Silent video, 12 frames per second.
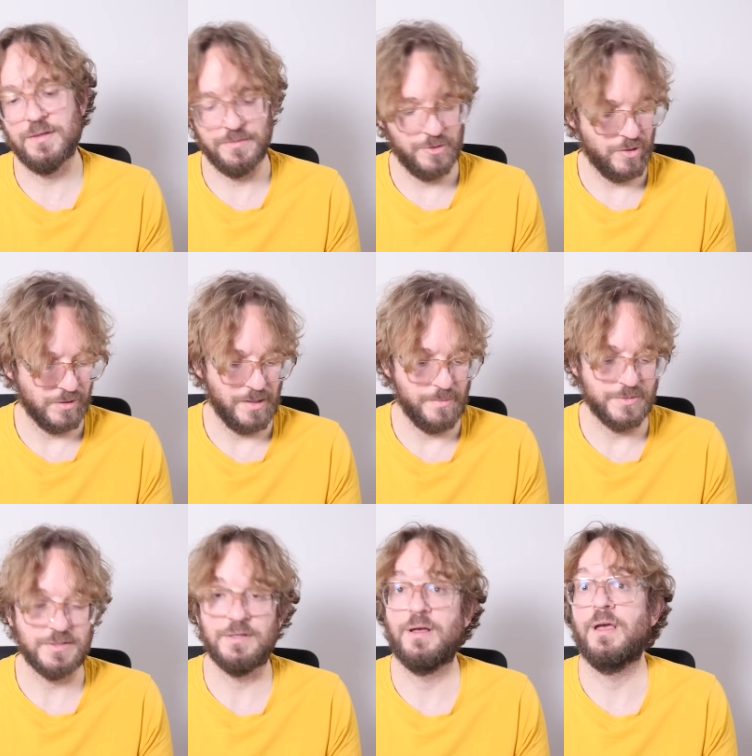no
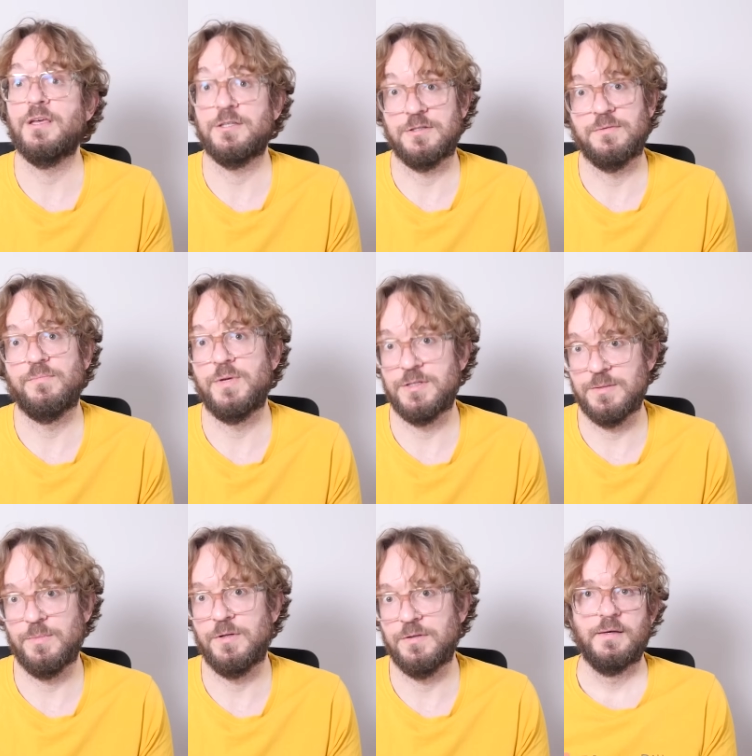eclipse is
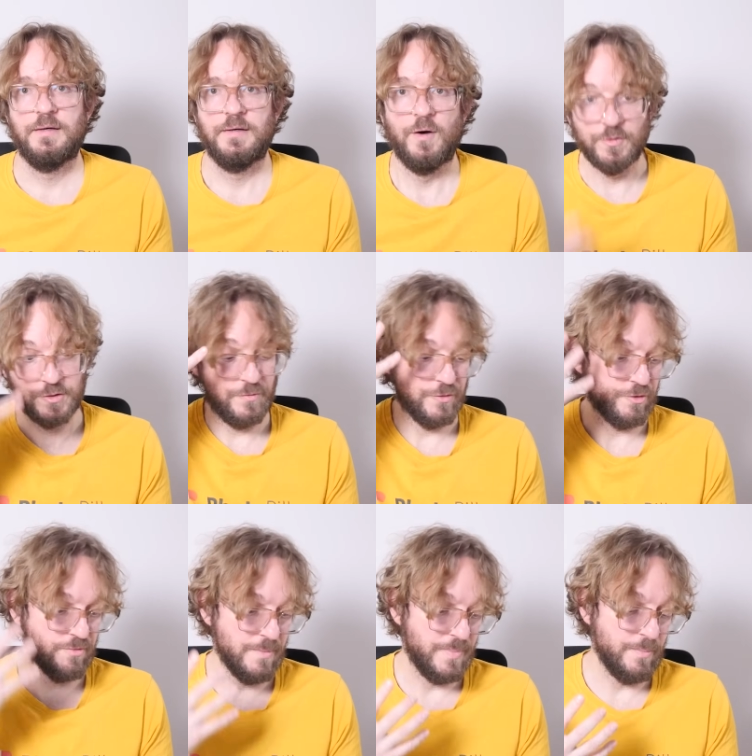visible. Also, for
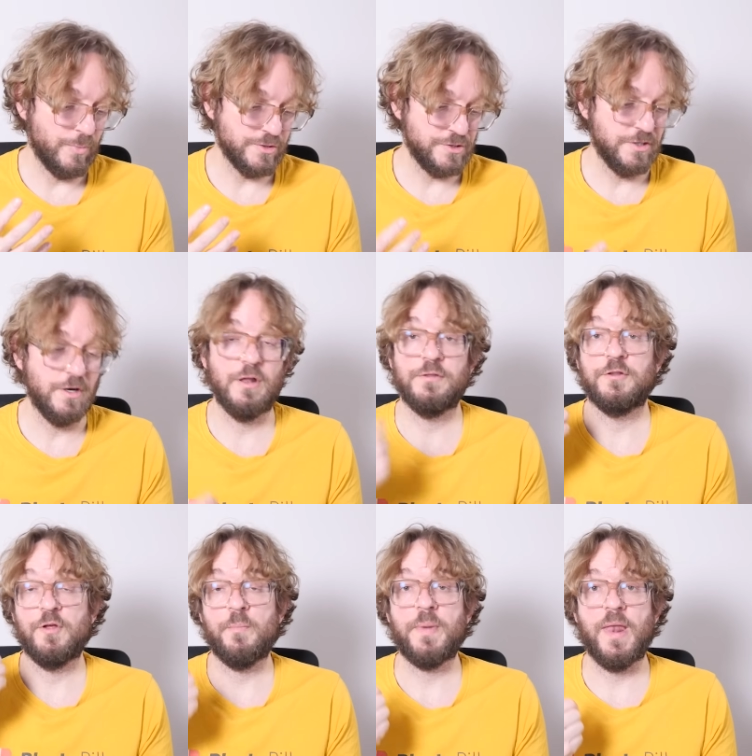the red pin position, the
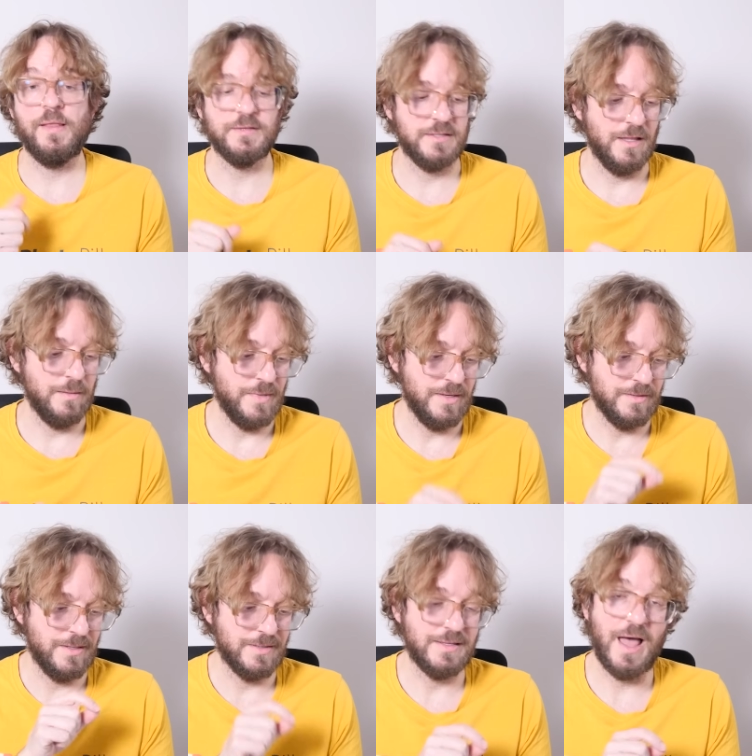top panels tell me
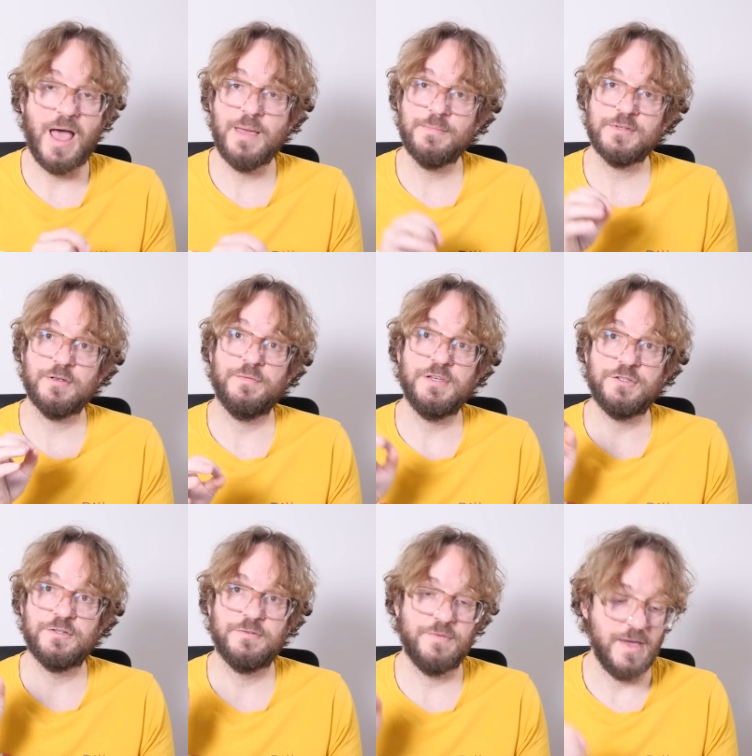the times of
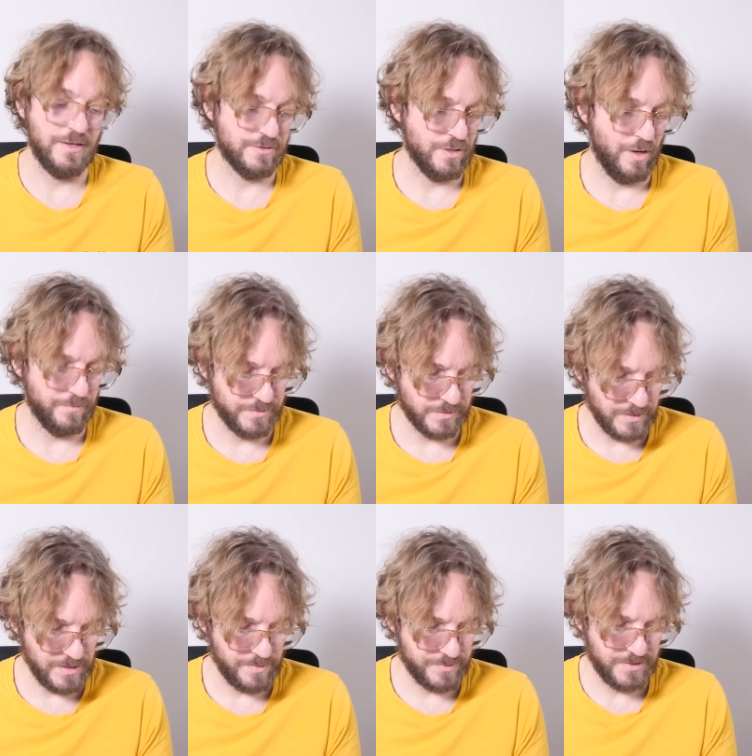each phase of the
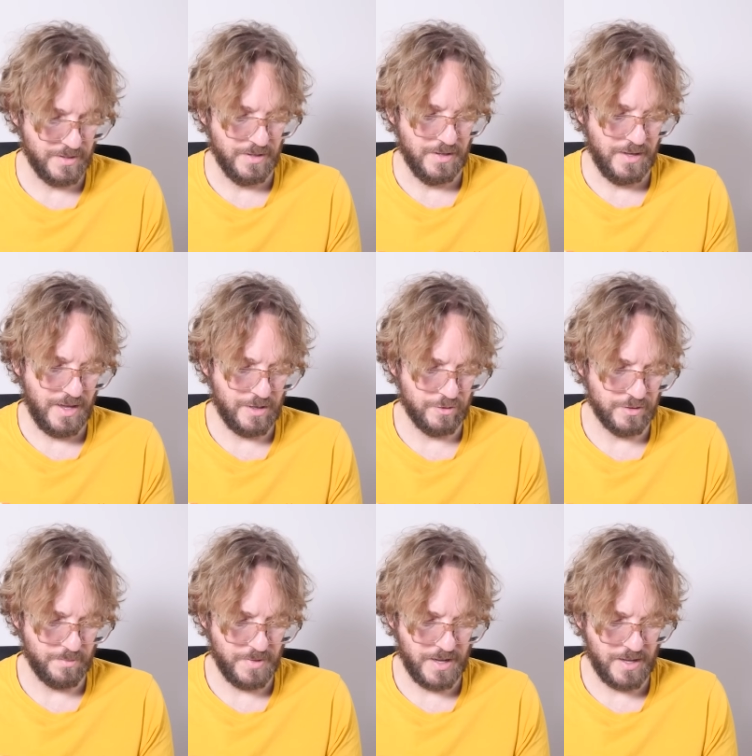eclipse, and on
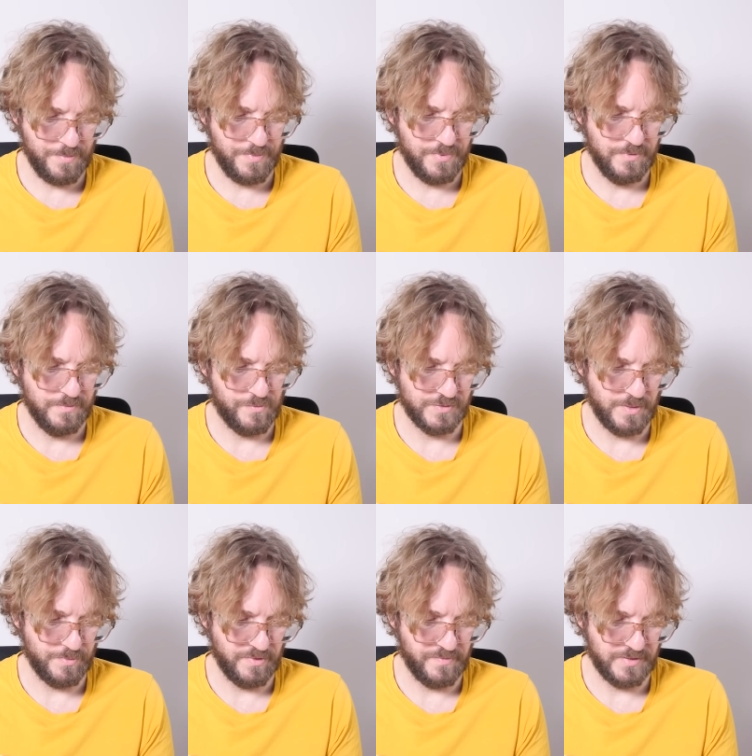the map, for
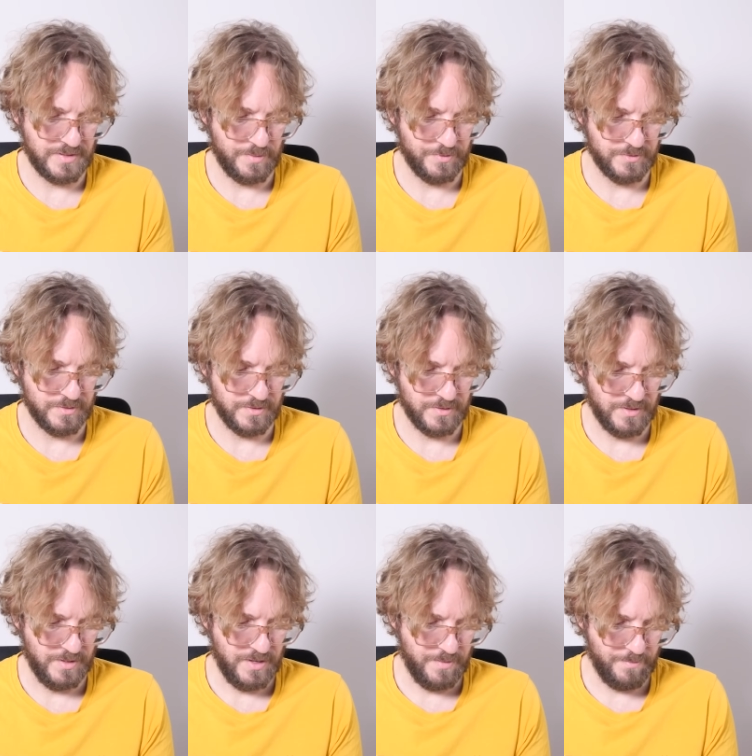example, if I tap on the
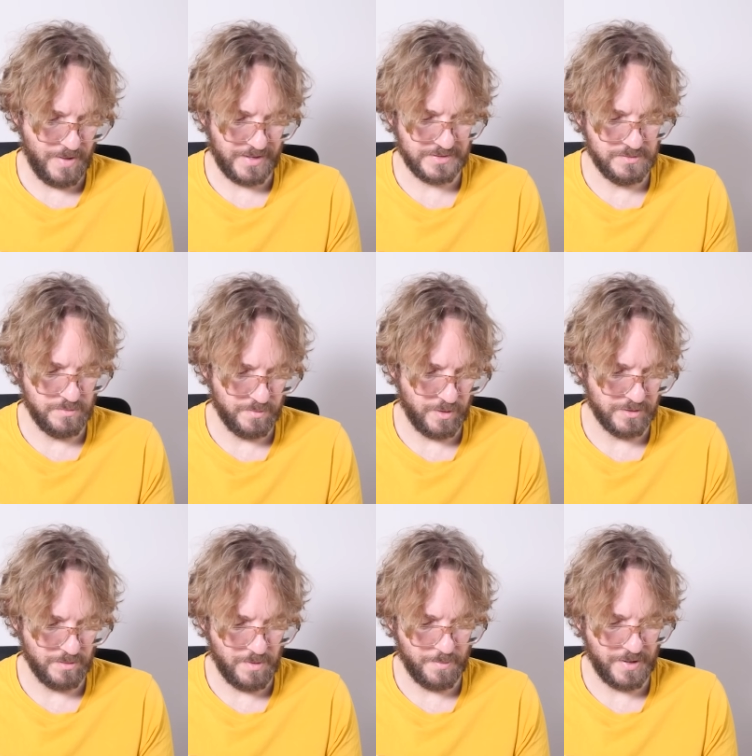maximum
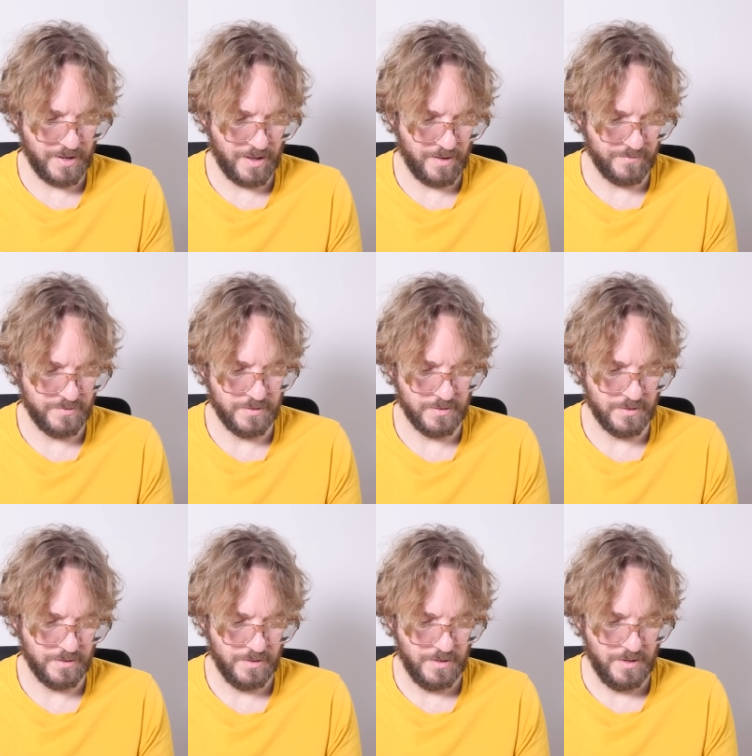on the map, I have the